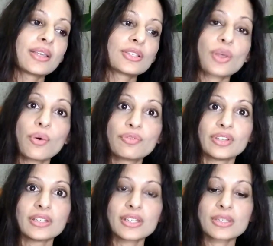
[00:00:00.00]

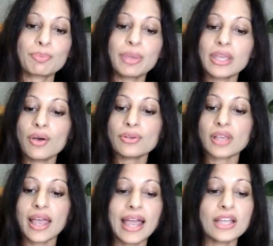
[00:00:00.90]
solvents because
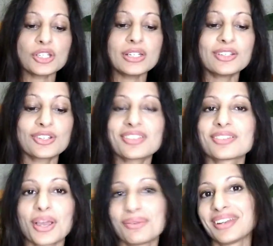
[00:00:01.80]
I actually just
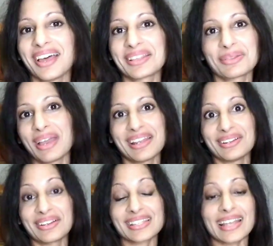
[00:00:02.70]
don't like the way it looks.